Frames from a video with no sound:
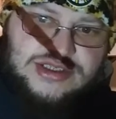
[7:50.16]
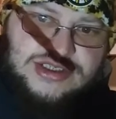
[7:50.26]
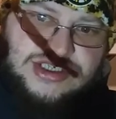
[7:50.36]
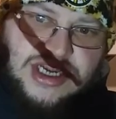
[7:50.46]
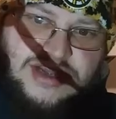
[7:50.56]

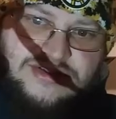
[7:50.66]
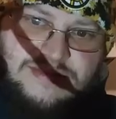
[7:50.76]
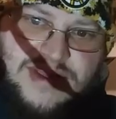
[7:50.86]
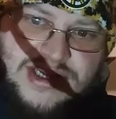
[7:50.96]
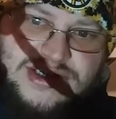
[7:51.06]
just to
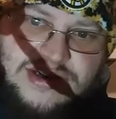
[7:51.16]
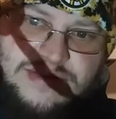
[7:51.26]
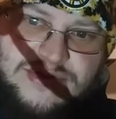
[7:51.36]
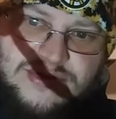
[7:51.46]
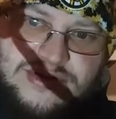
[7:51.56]
make sure
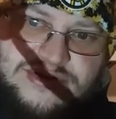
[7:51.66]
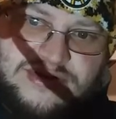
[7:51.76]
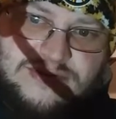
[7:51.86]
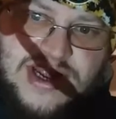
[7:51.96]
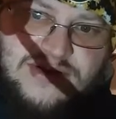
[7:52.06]
them coils
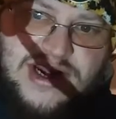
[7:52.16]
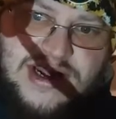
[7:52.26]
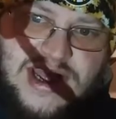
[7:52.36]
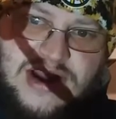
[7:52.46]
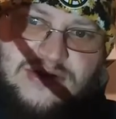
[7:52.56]
are wet right
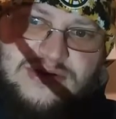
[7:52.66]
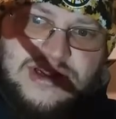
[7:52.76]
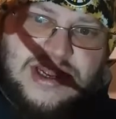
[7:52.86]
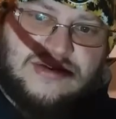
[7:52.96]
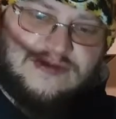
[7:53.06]
now,
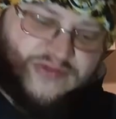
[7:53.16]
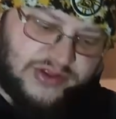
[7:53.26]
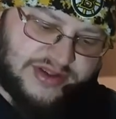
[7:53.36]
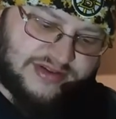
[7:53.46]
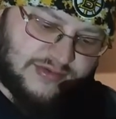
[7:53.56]
I don't feel
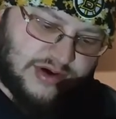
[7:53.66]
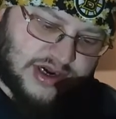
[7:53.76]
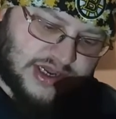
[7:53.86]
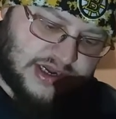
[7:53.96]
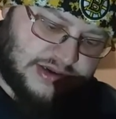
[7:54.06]
like
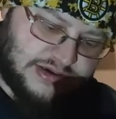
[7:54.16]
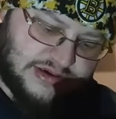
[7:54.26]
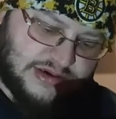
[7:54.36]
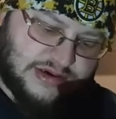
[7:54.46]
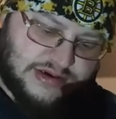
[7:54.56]
squonking it.
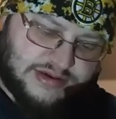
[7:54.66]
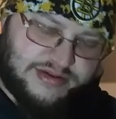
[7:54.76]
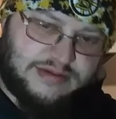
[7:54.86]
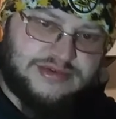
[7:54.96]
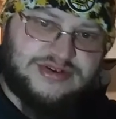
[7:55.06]

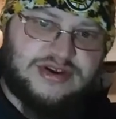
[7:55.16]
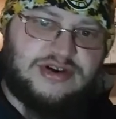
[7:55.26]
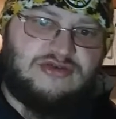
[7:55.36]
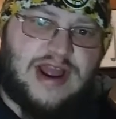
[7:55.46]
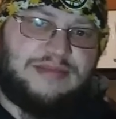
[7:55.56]
So I'm just going
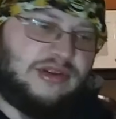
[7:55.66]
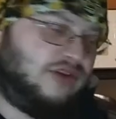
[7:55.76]
to drop a